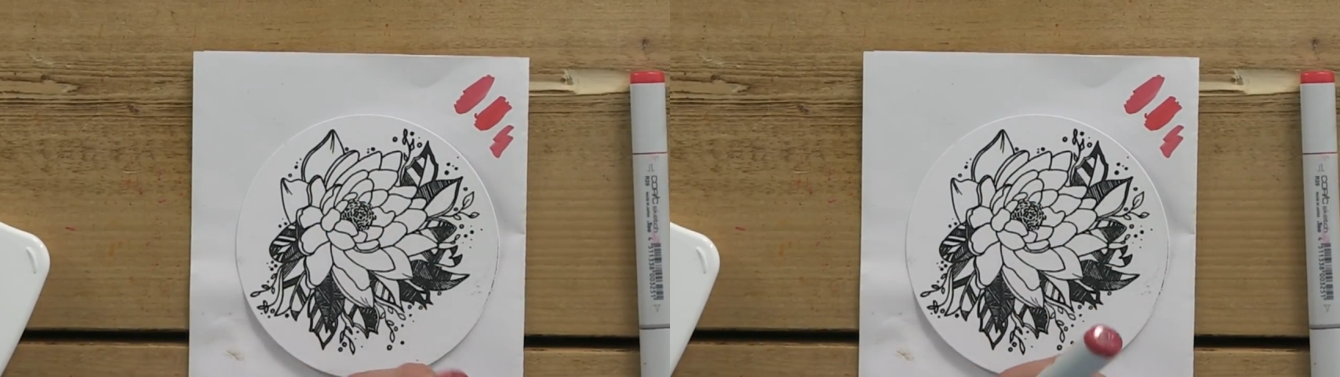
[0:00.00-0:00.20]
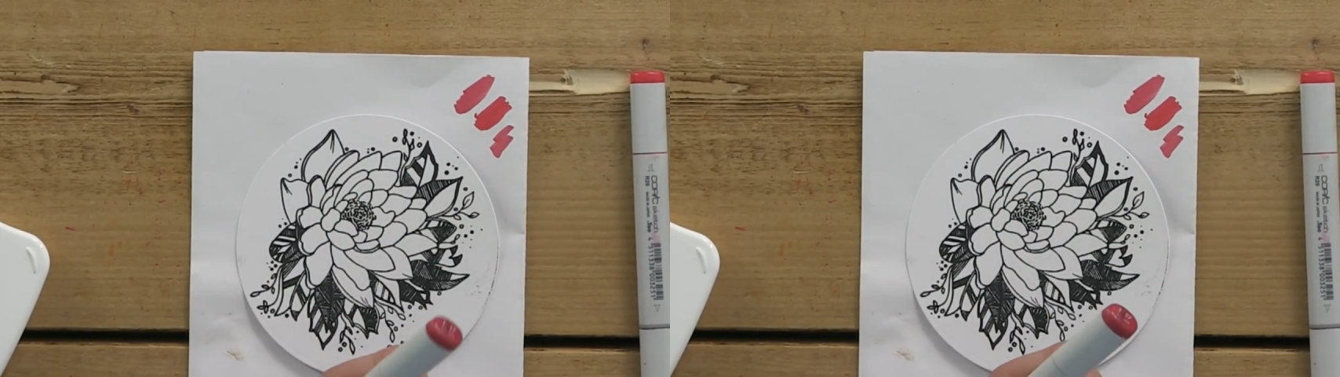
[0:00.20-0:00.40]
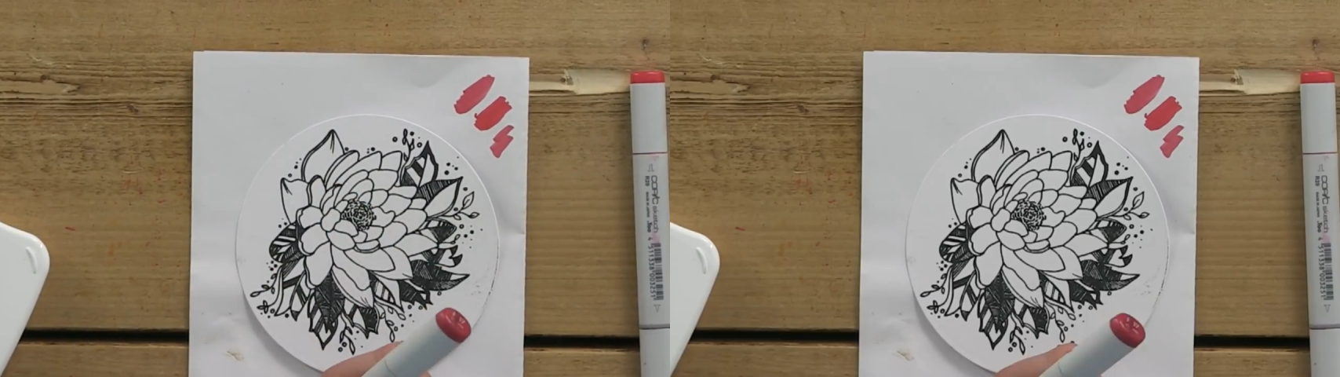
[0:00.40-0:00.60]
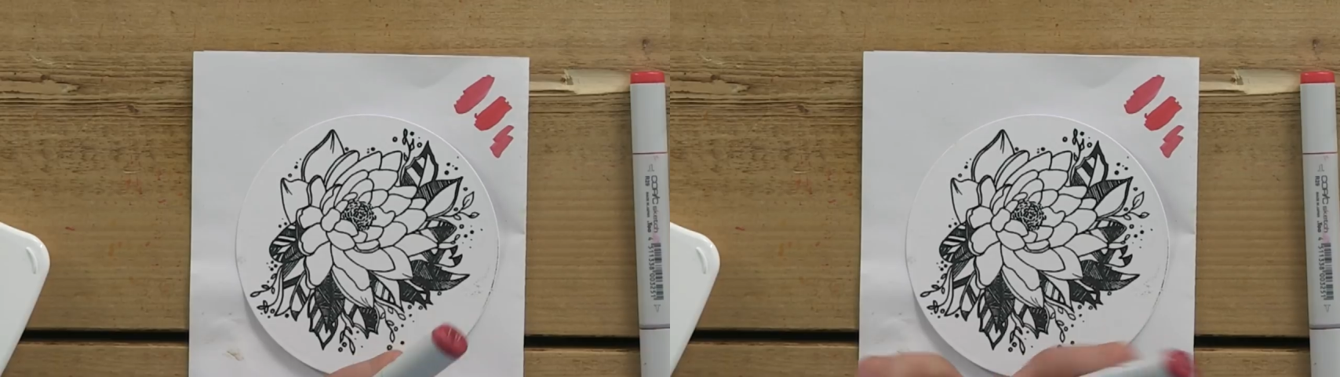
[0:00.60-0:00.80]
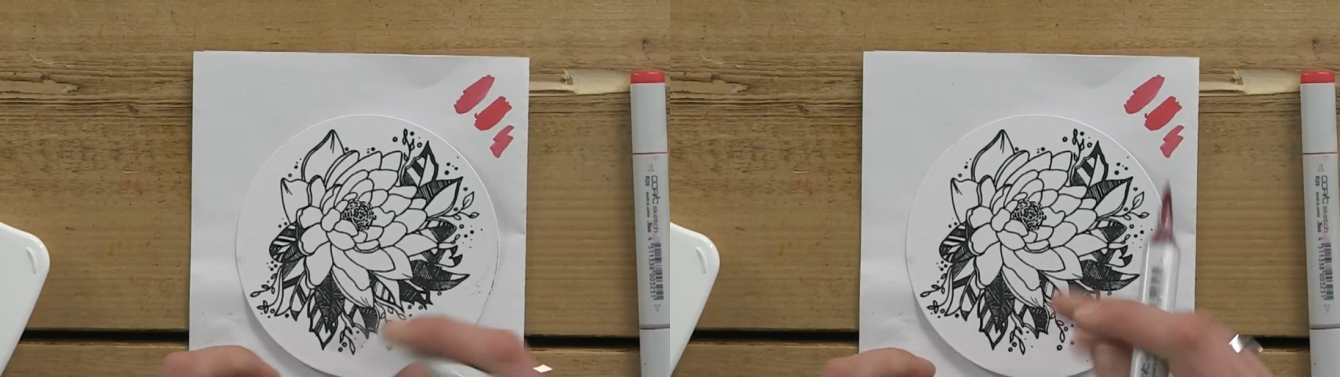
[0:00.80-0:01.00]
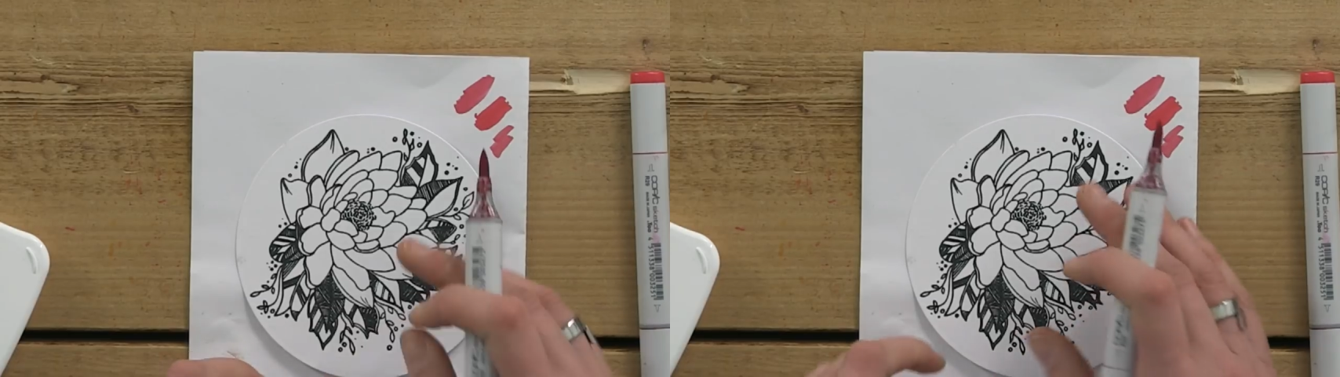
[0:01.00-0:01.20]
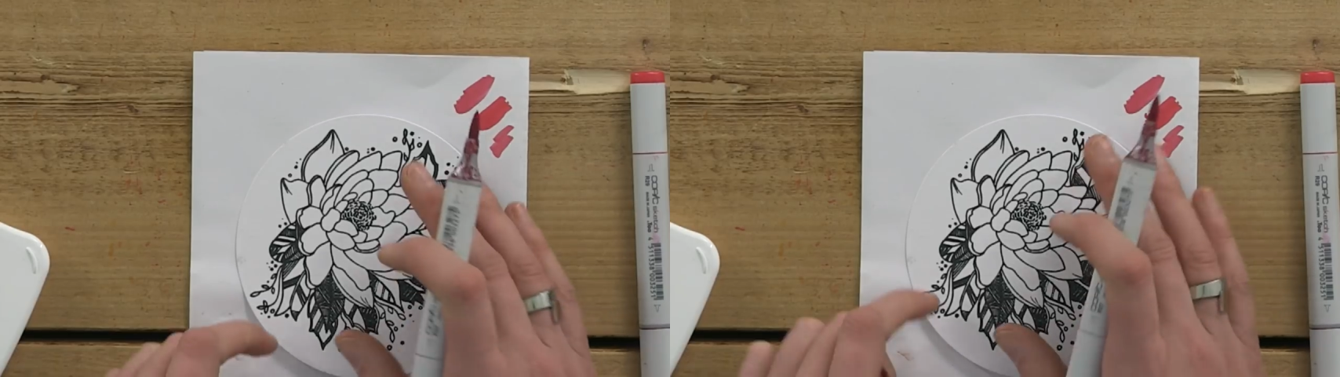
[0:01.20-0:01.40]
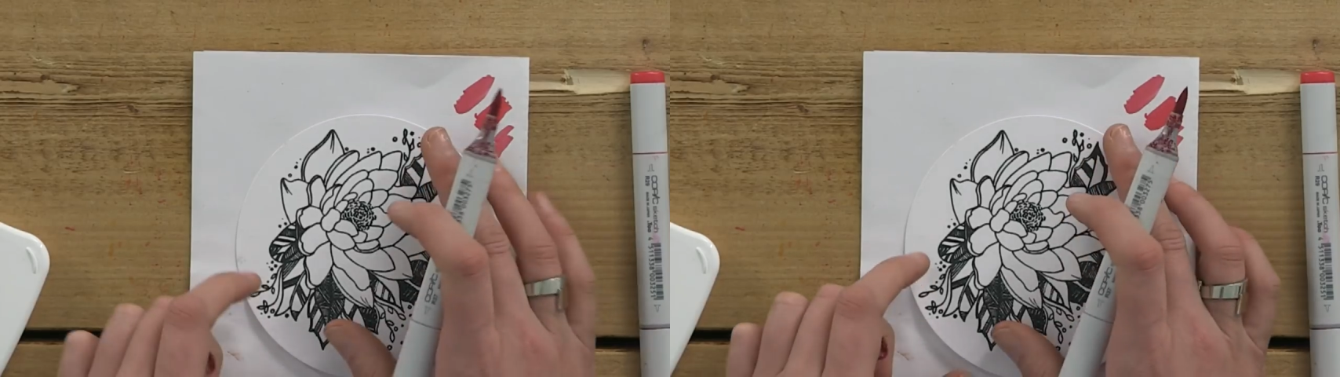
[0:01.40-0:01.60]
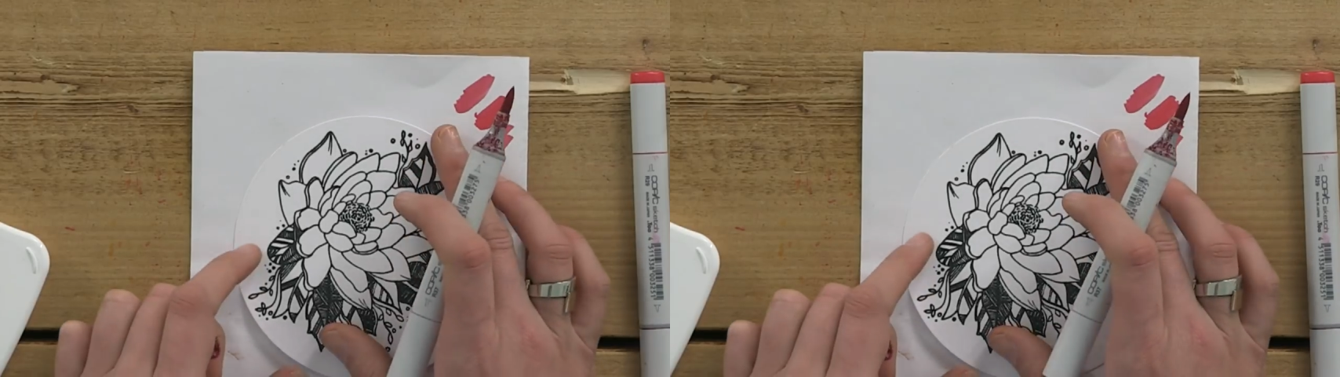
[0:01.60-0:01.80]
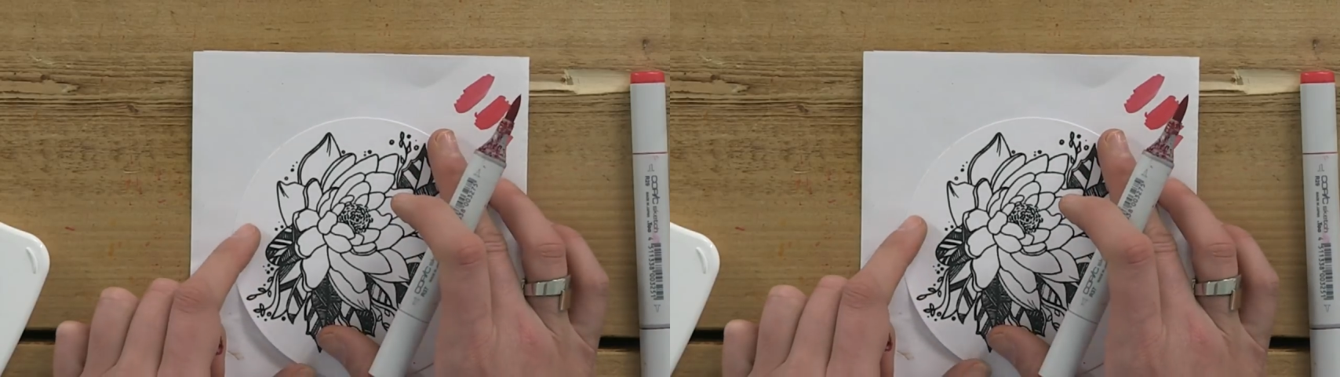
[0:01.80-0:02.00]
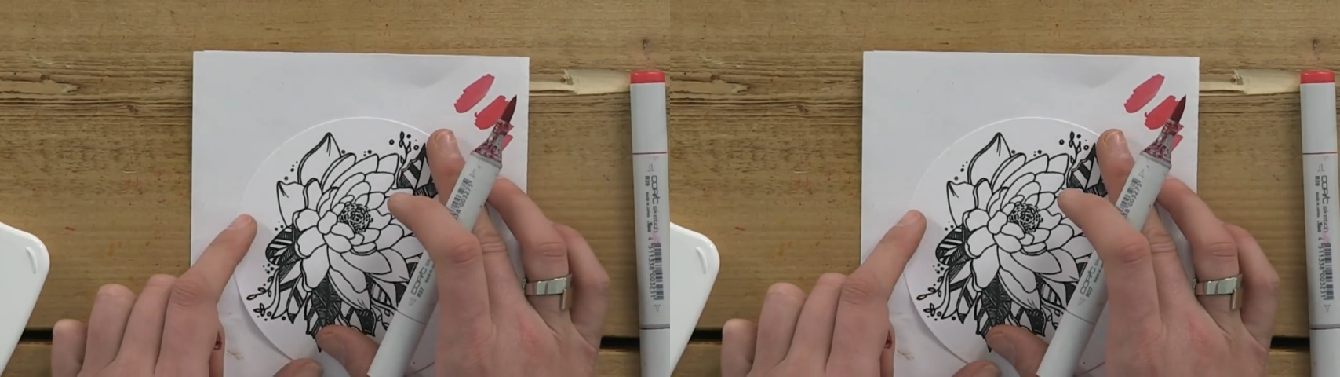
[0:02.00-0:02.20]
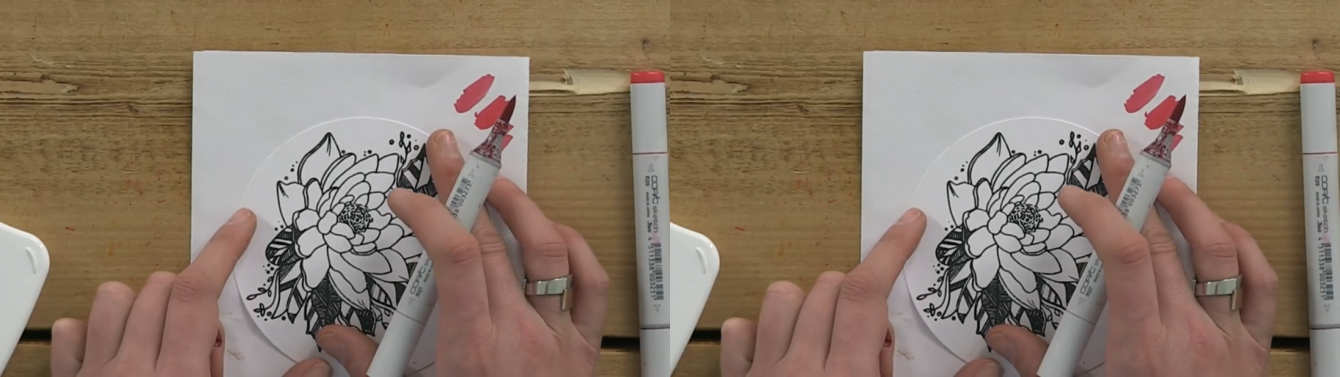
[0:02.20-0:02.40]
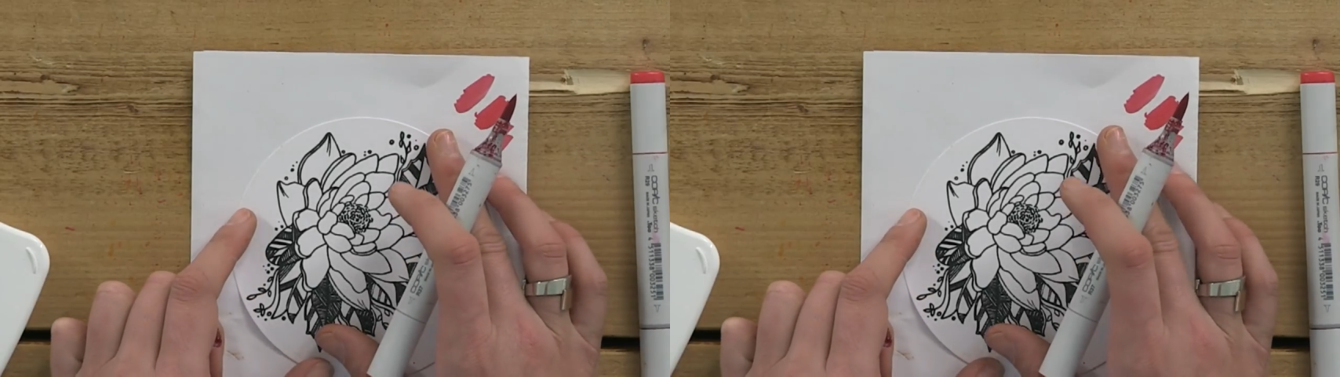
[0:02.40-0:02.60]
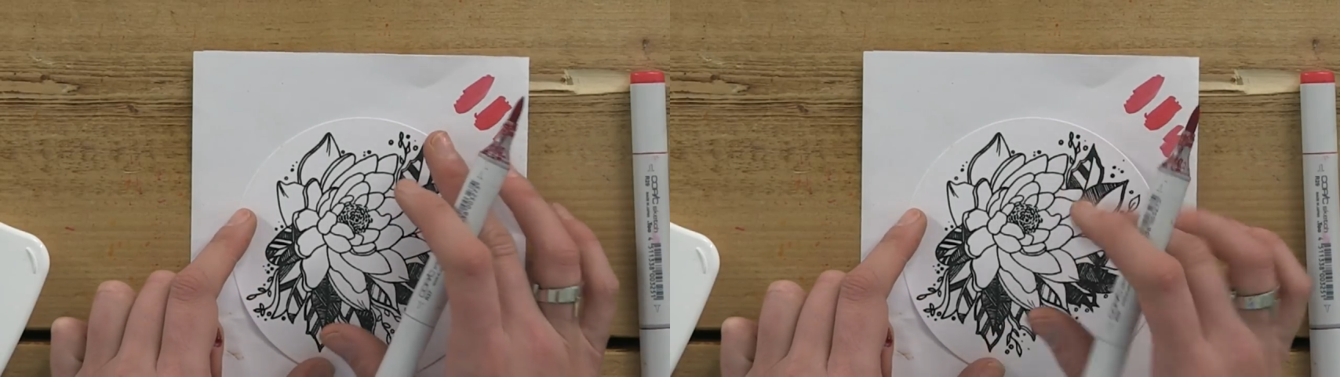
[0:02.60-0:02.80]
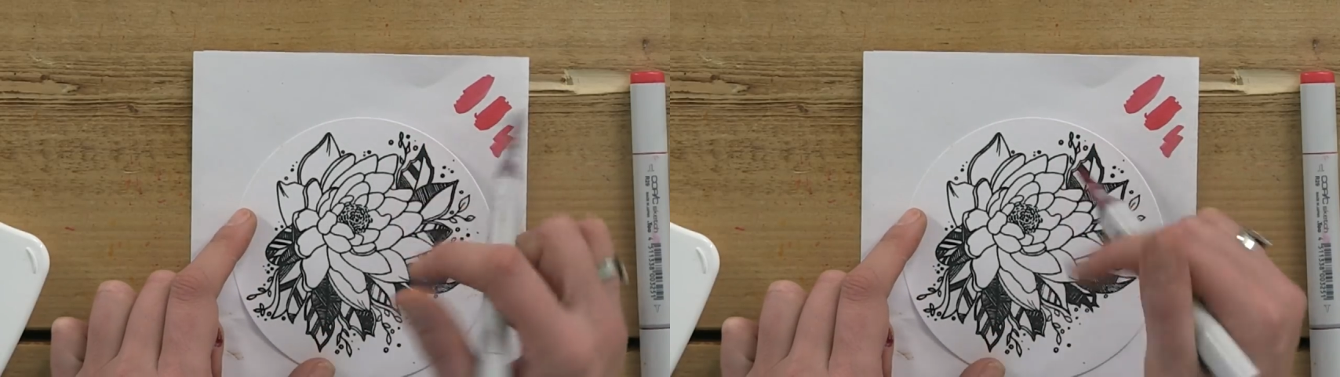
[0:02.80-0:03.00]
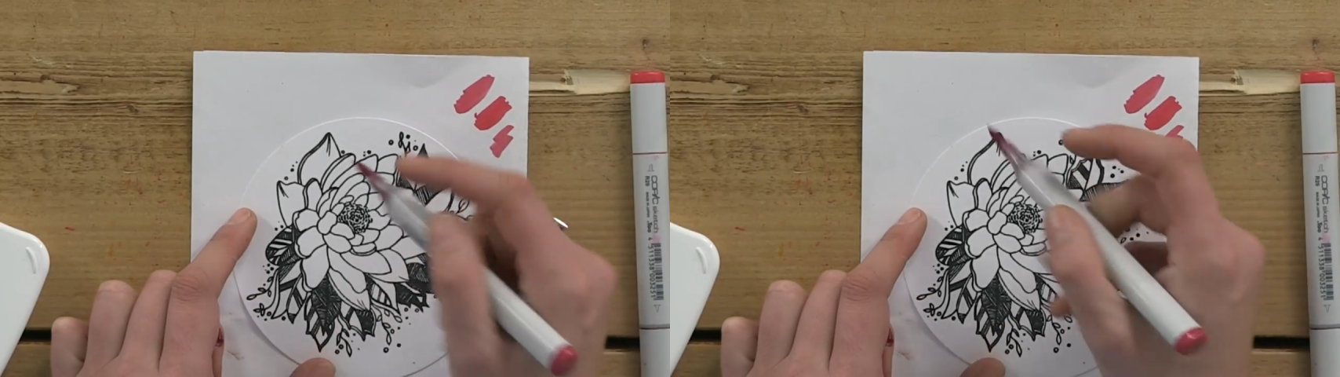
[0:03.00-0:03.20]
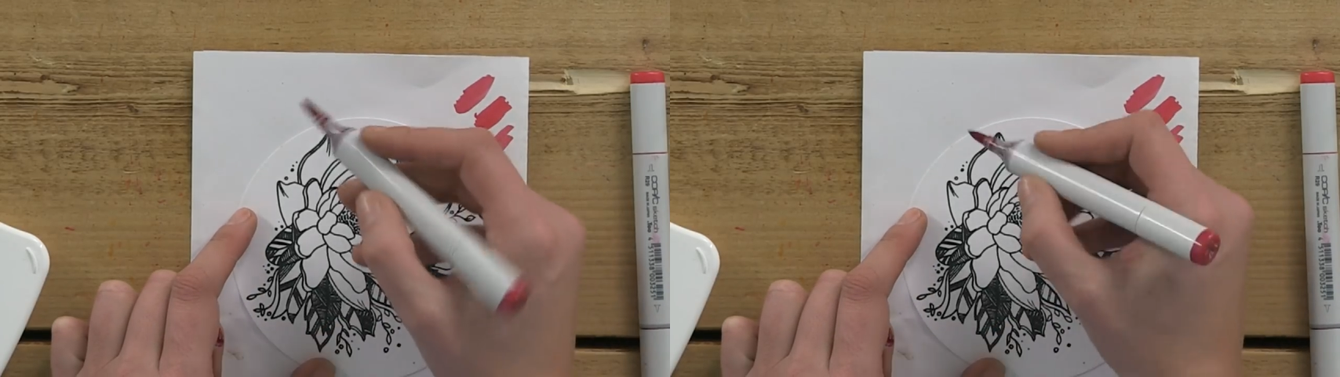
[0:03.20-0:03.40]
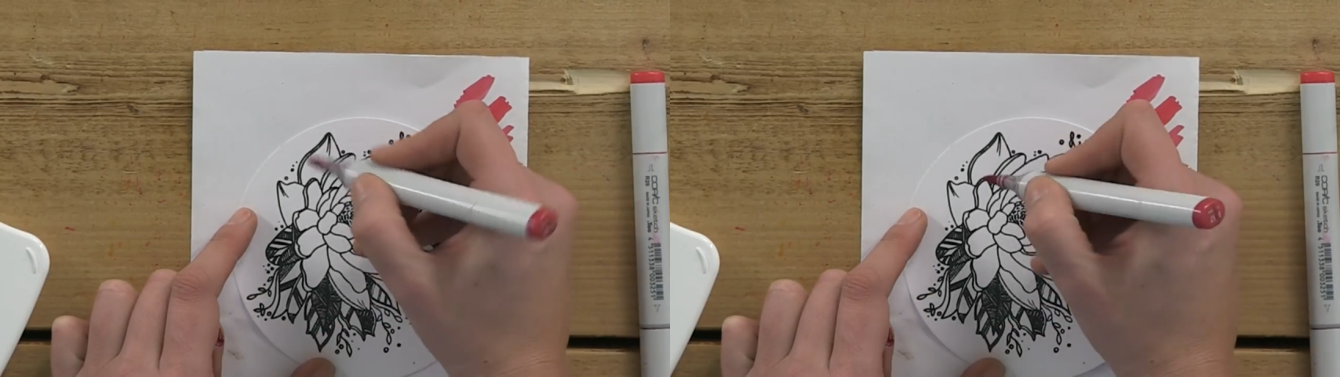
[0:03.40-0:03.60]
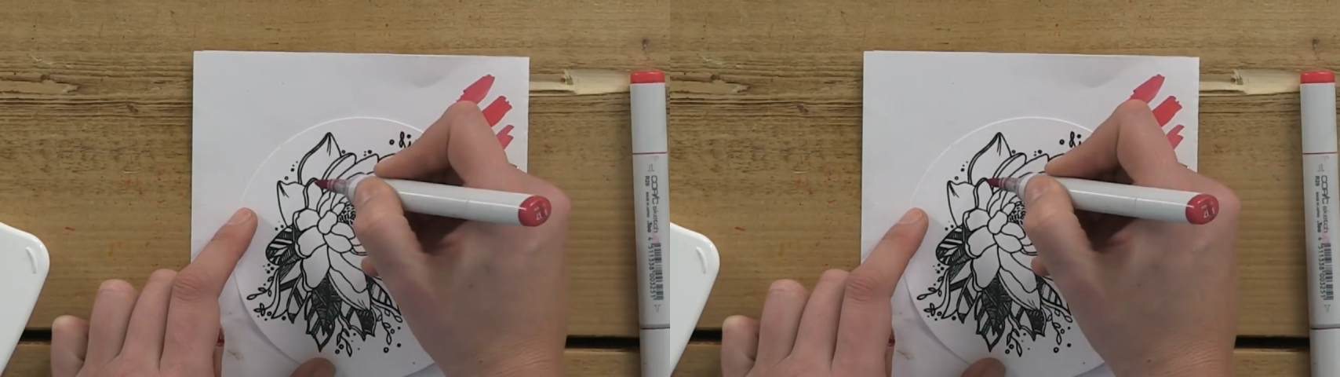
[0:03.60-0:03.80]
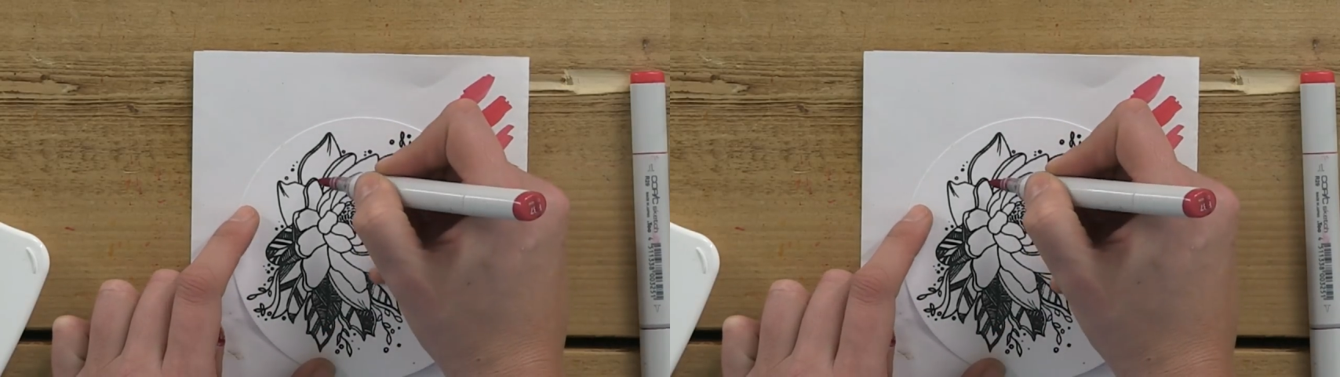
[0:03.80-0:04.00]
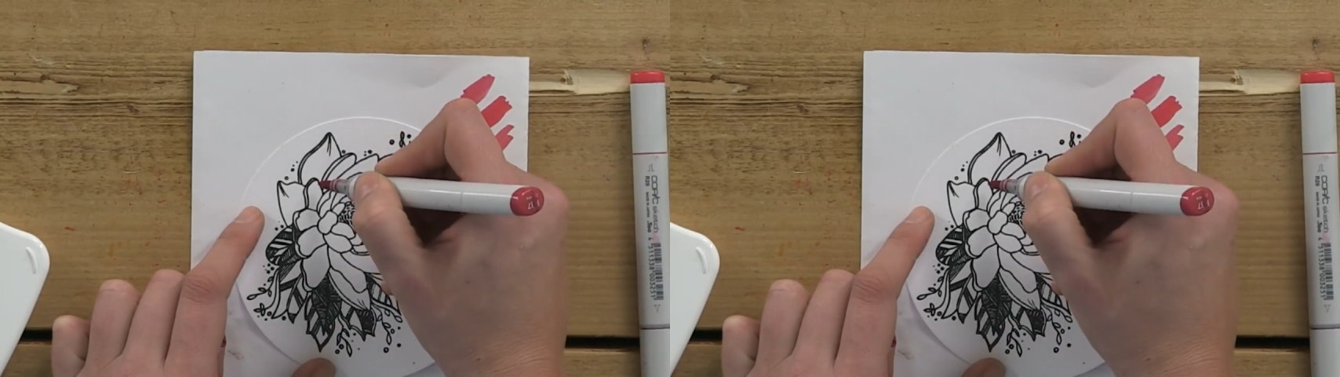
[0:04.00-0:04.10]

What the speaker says: (no speaker visible)